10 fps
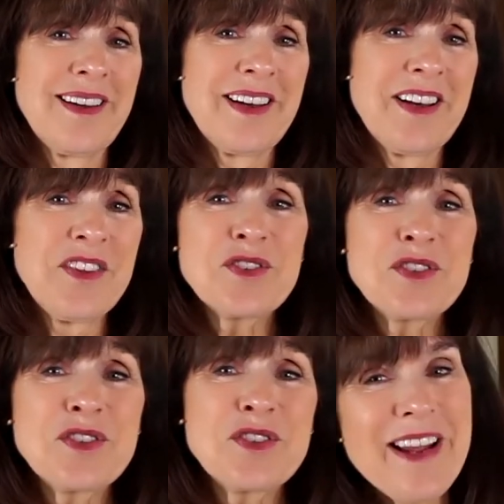There's
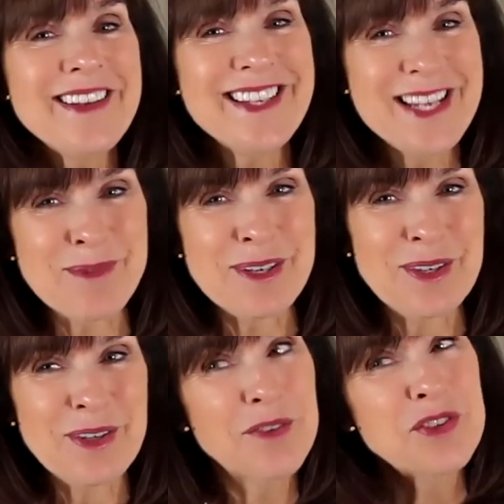a brain
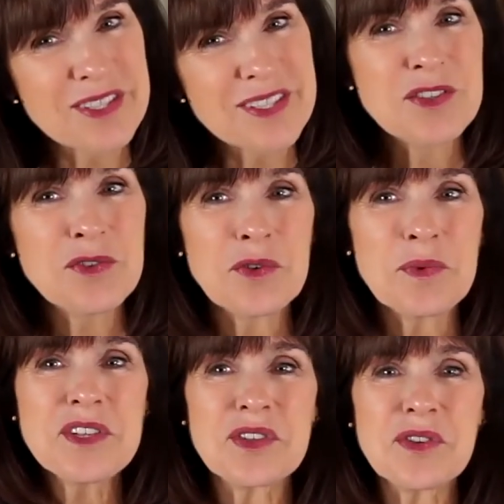chemical, if you just do the
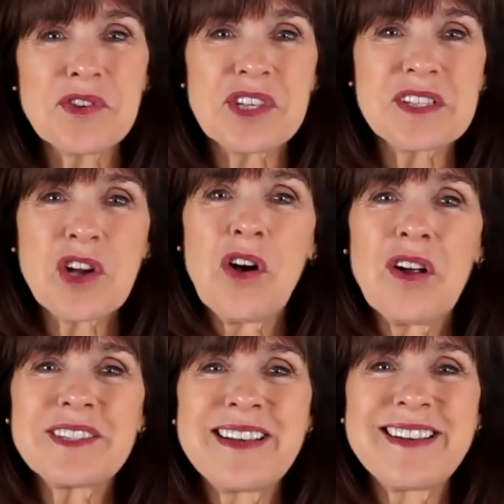research, it's
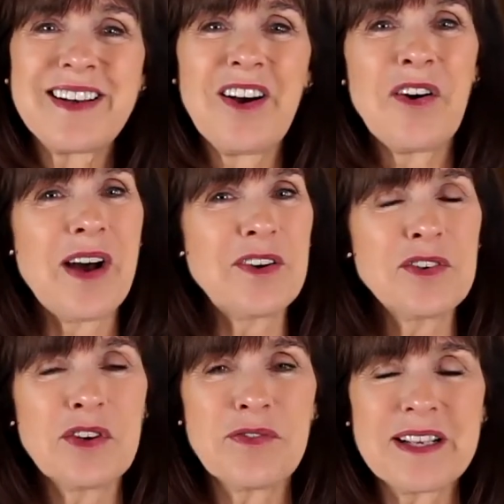called, I don't
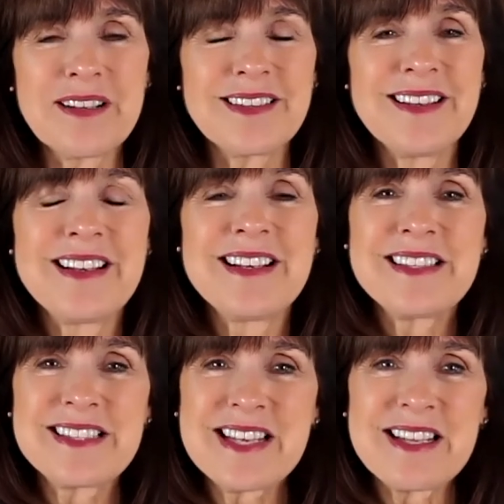know if I can
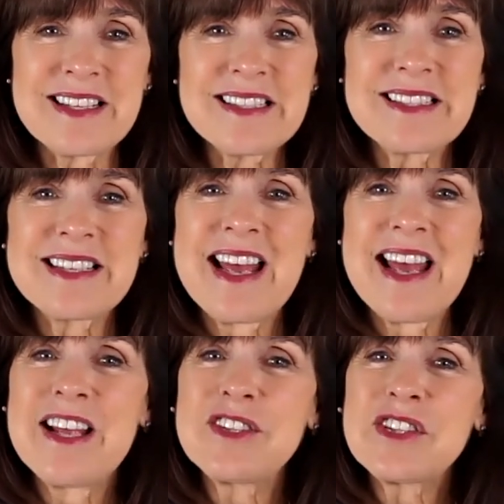say this,
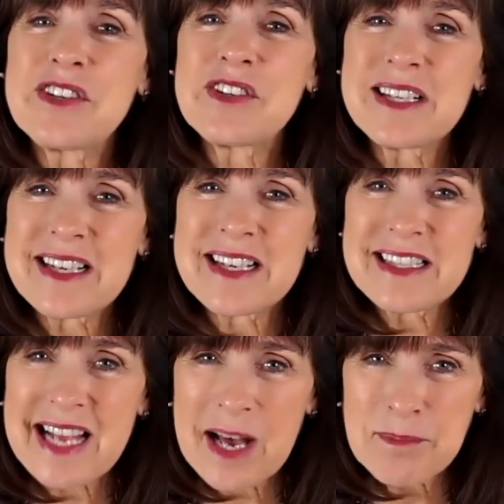
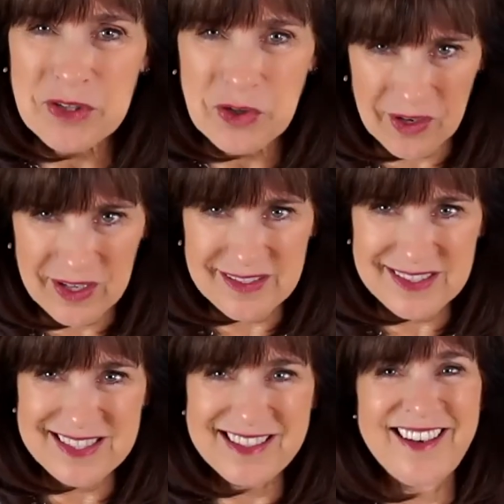
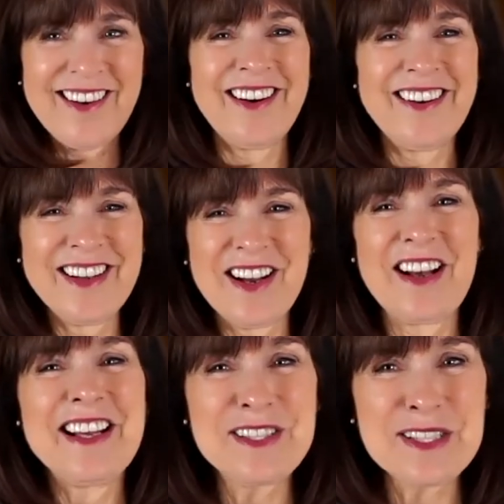endocannabinoids.
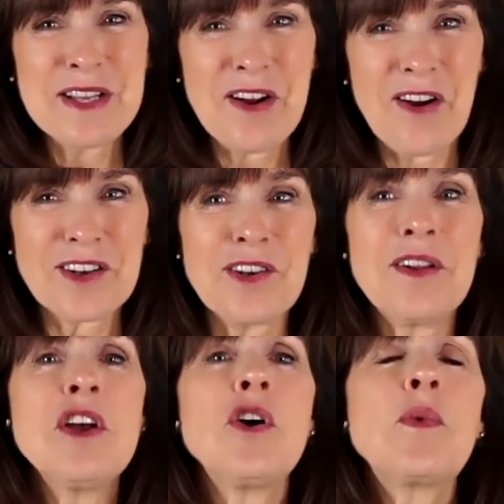It's in the article,
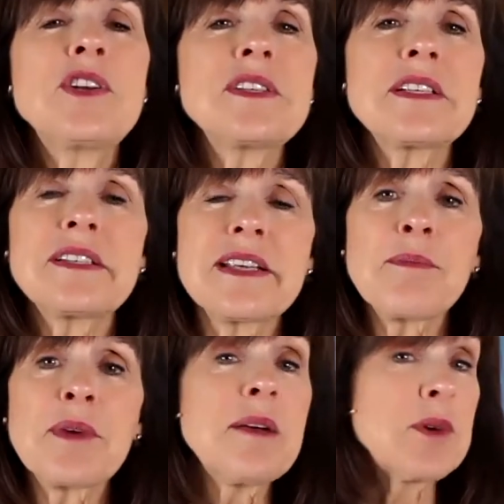which is the
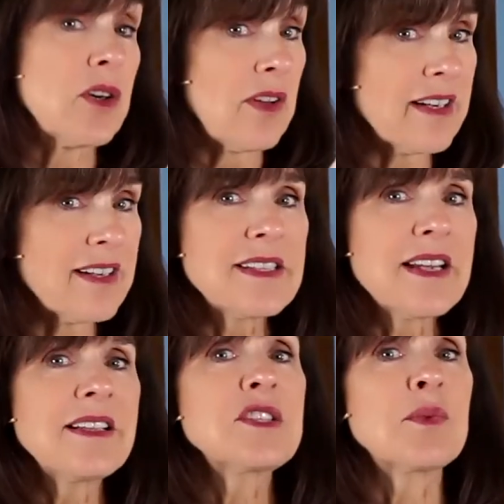same chemical, I can say
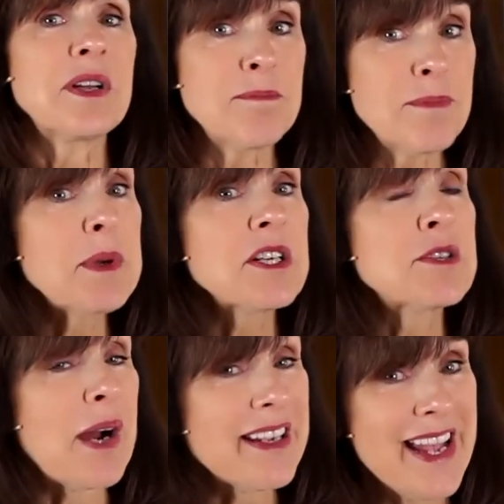this one, mimicked
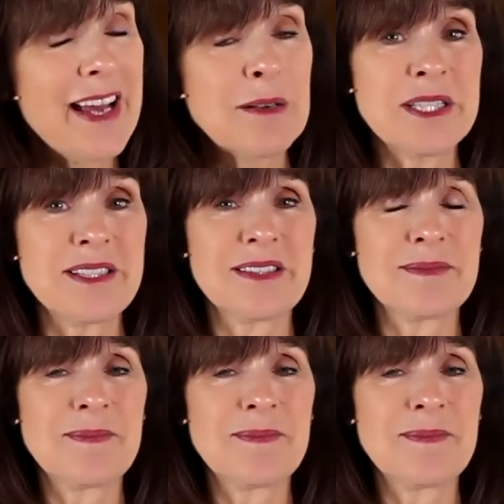by cannabis.